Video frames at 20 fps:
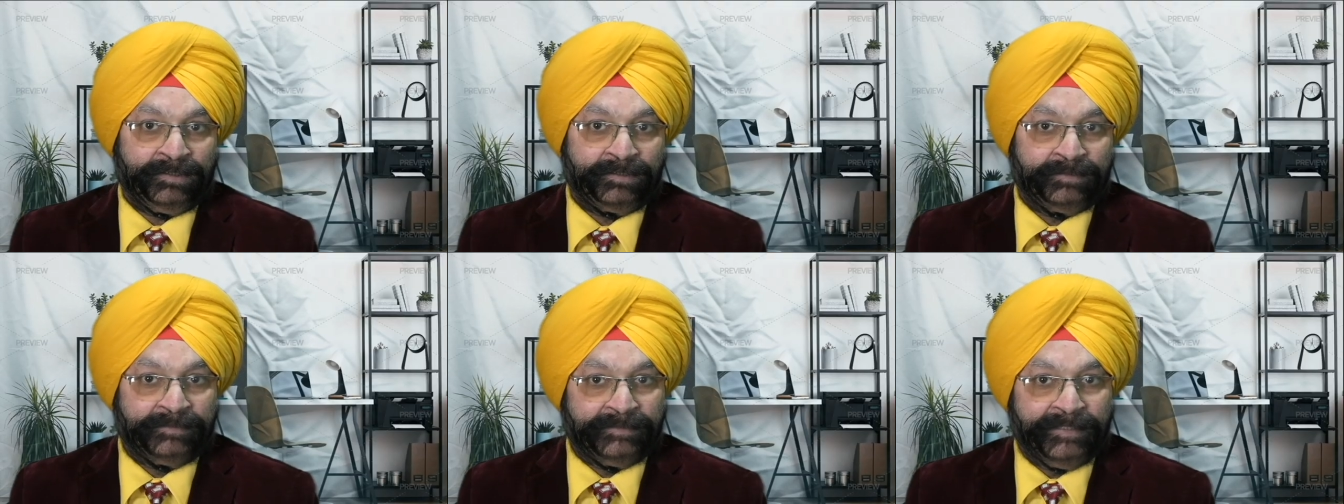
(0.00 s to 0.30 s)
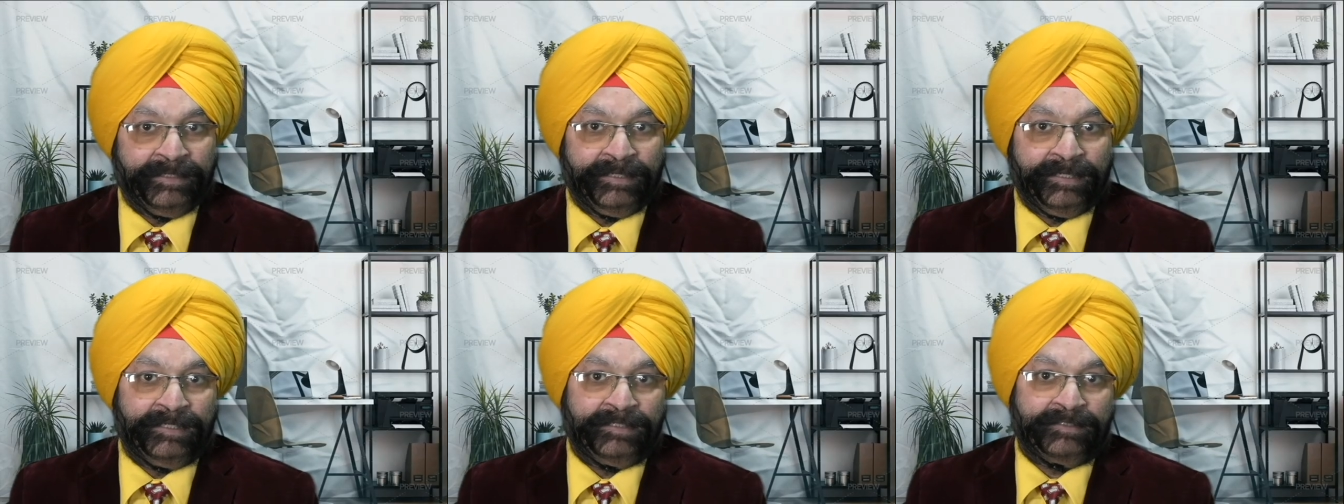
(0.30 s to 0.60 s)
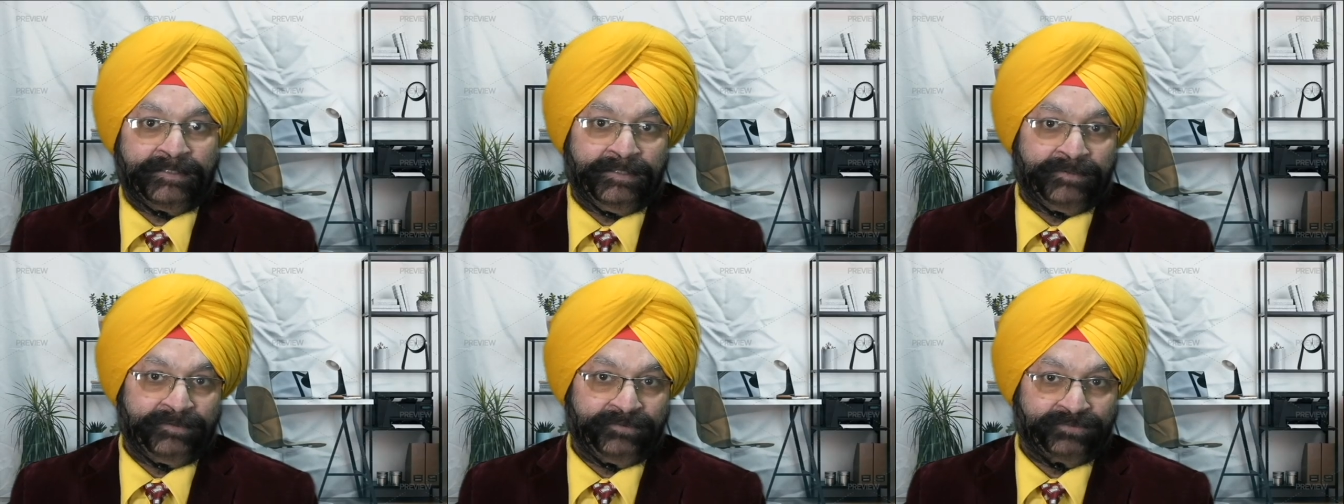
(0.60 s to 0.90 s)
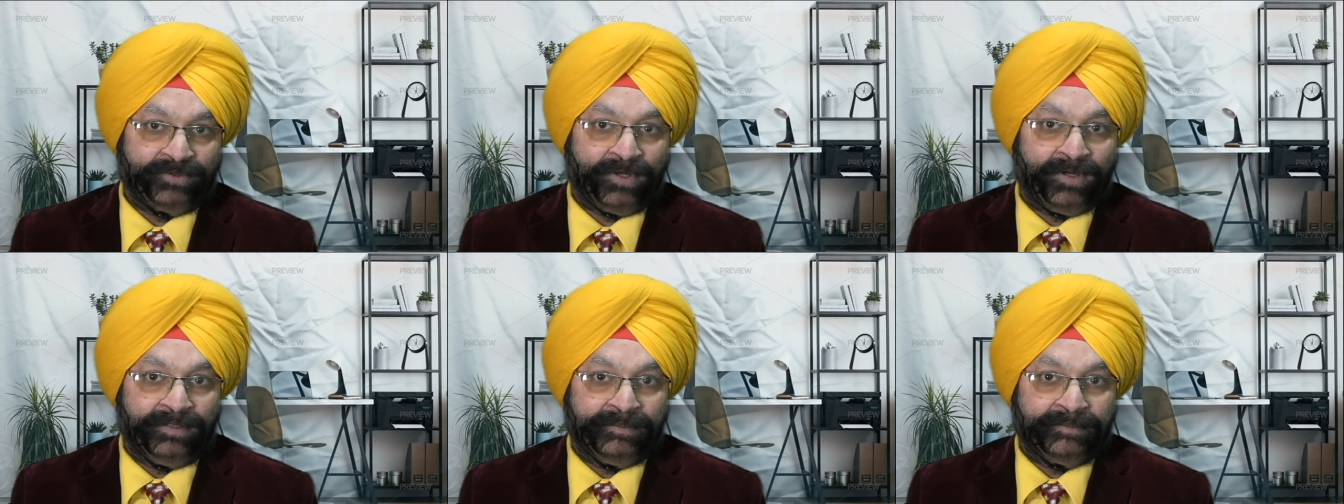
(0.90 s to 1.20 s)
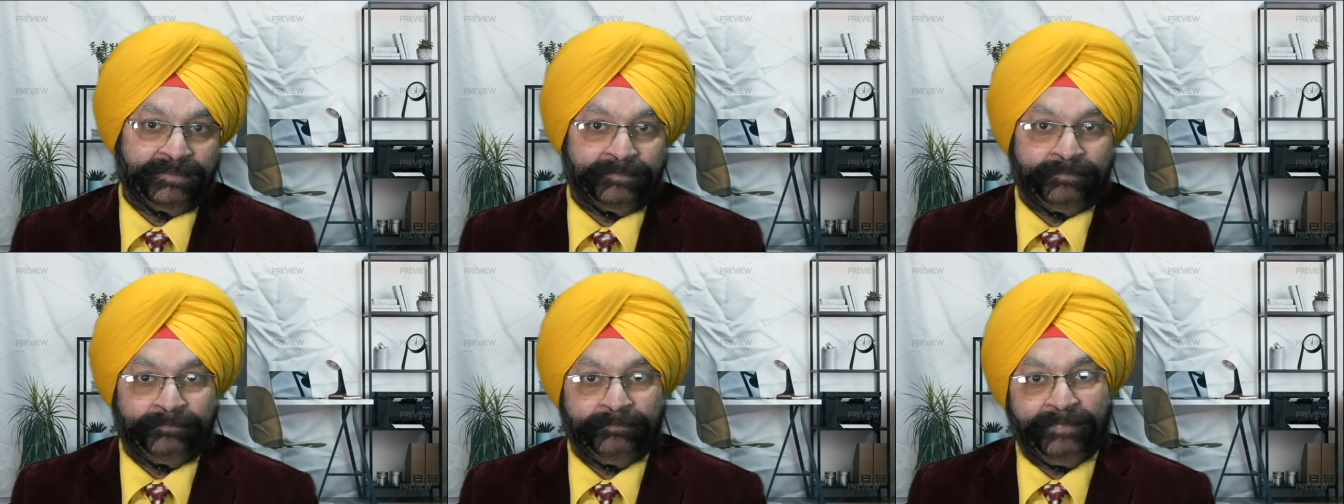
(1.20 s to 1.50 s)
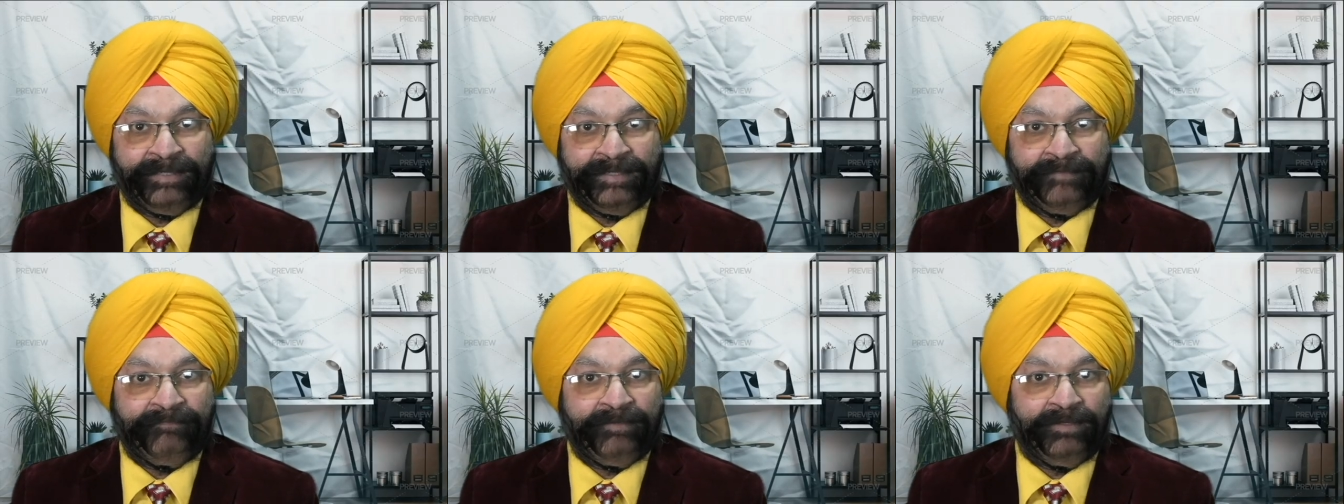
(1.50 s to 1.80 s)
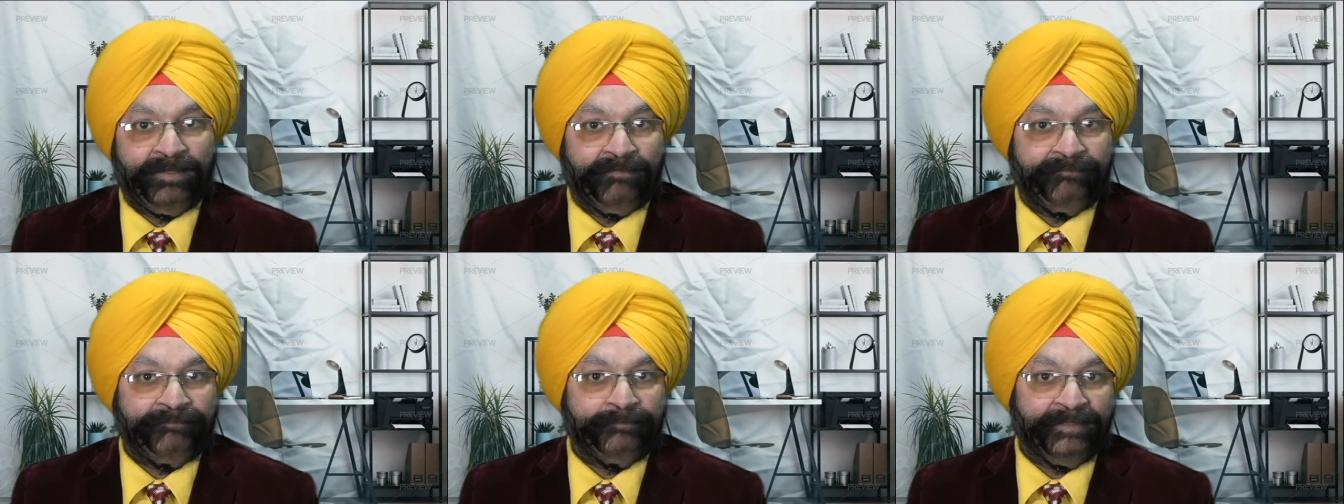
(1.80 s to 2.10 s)
they are resolved by
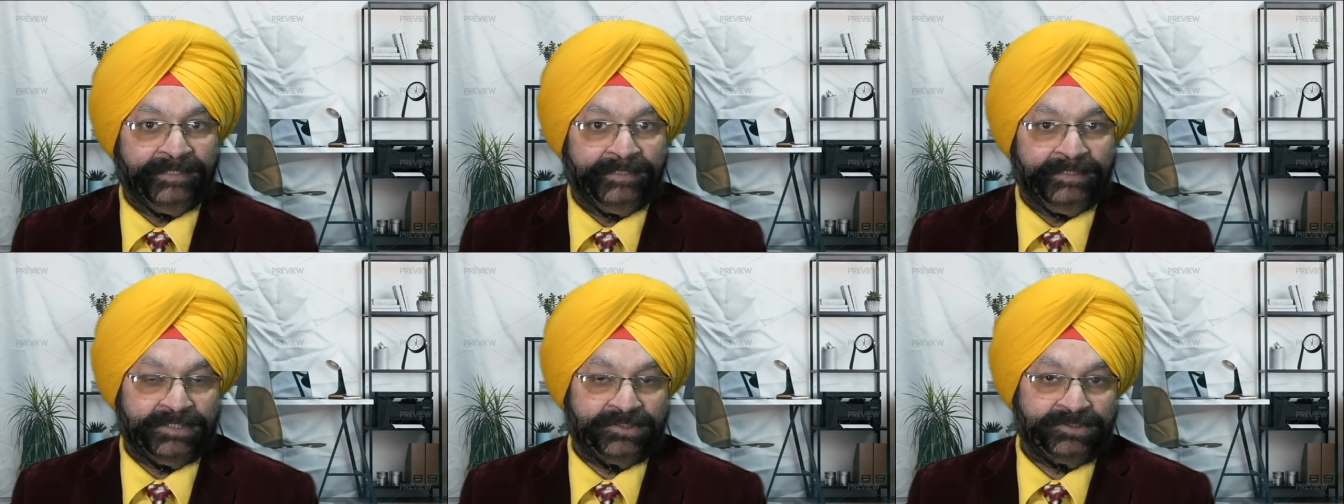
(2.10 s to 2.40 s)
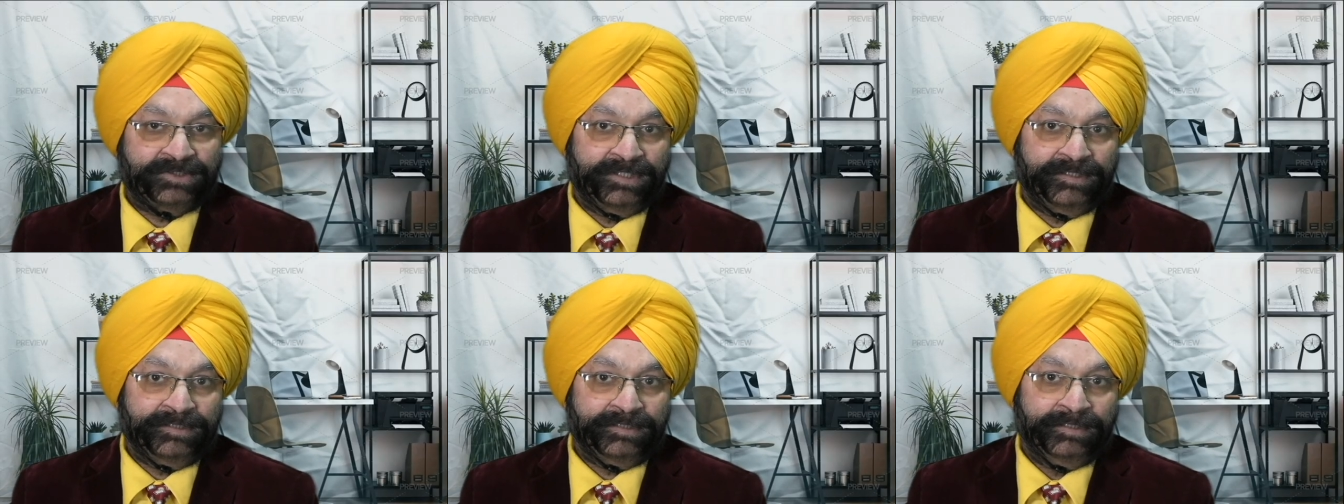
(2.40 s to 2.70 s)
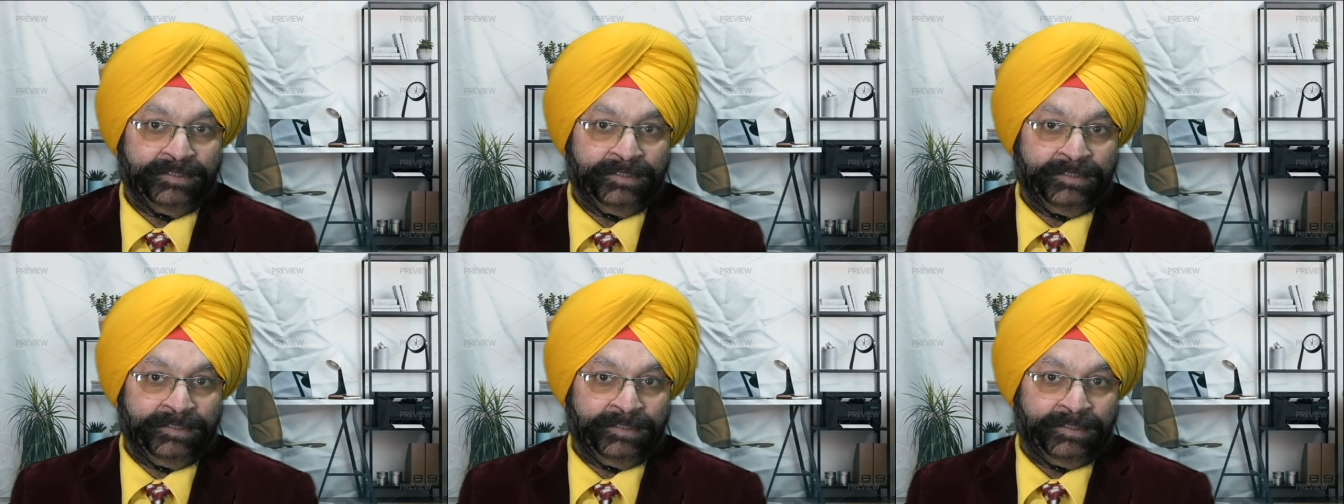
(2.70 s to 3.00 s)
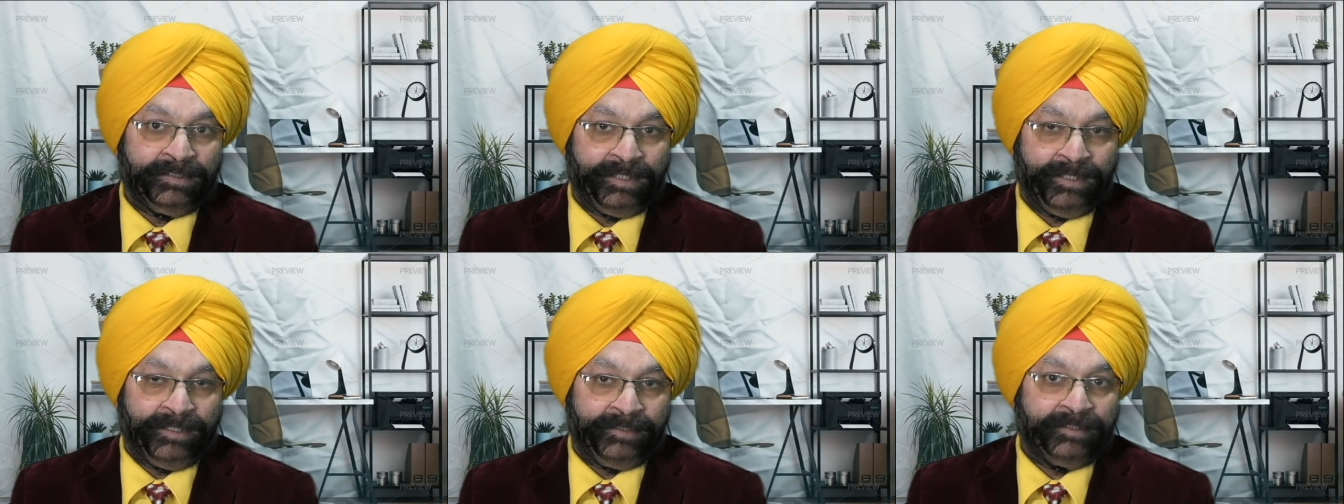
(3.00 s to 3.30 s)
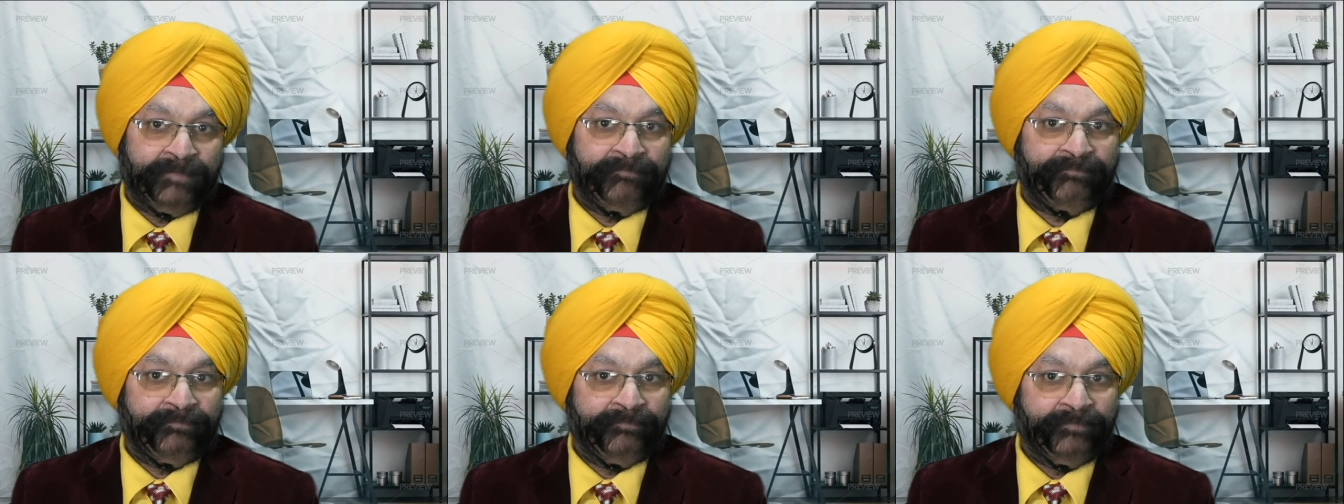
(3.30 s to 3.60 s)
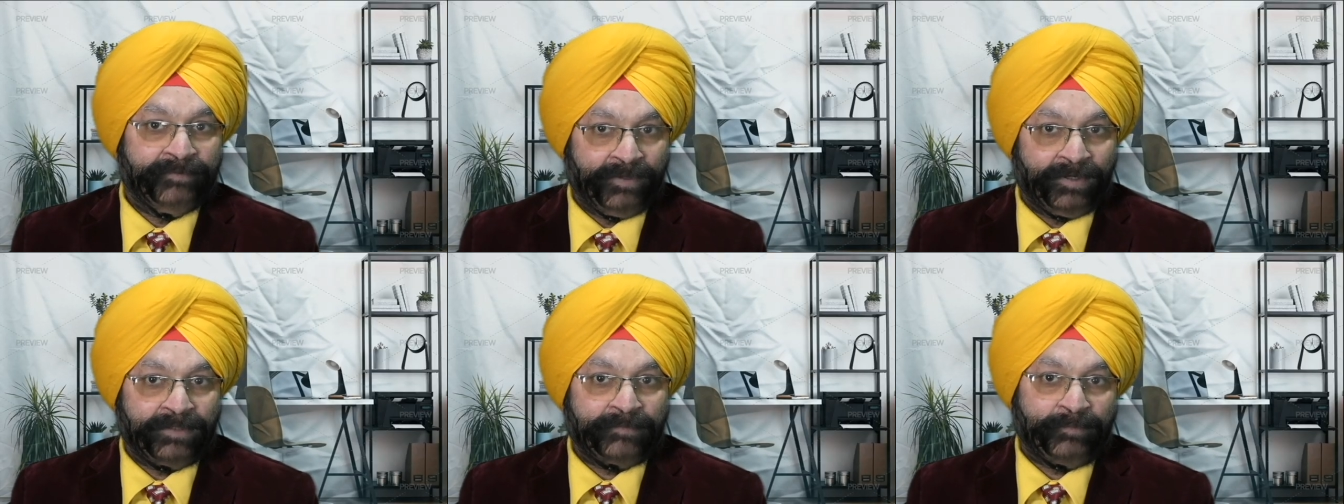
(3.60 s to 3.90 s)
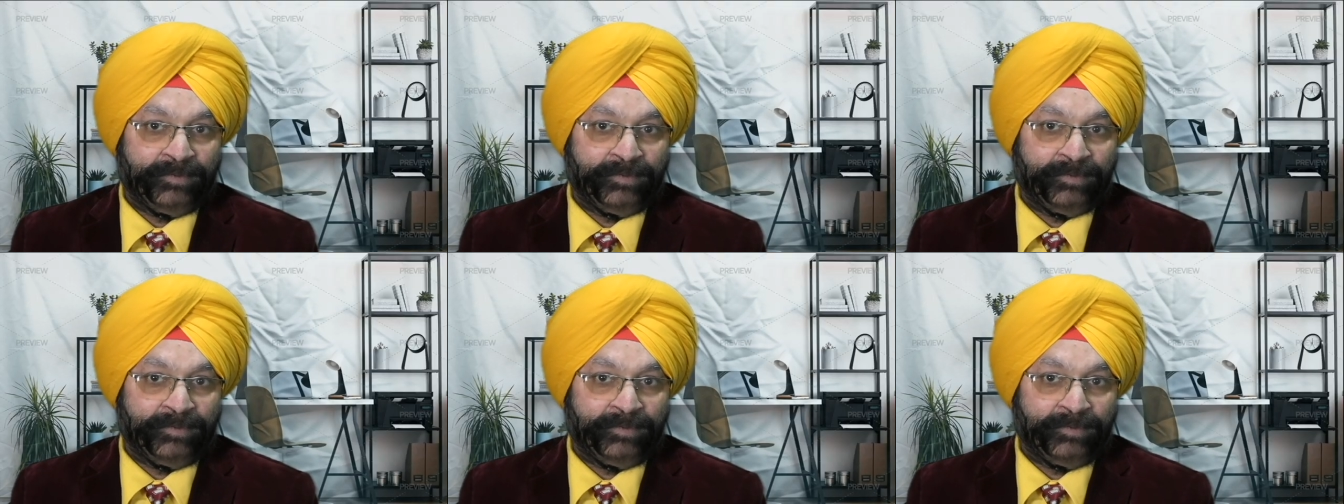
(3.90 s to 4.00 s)
way of mediation, and if not